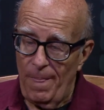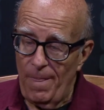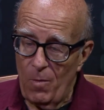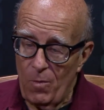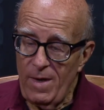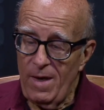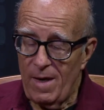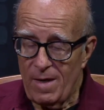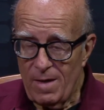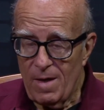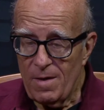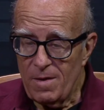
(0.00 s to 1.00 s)
we
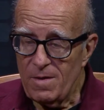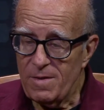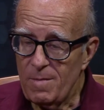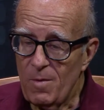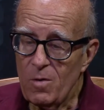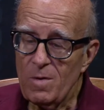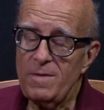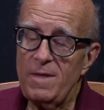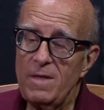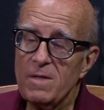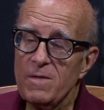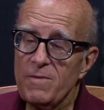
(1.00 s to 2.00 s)
and others from Oakland
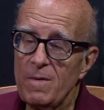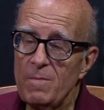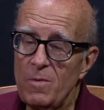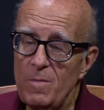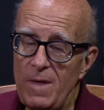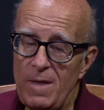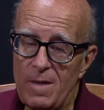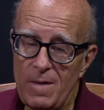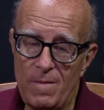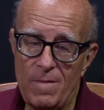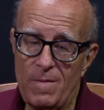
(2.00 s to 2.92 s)
Teachers from Mumia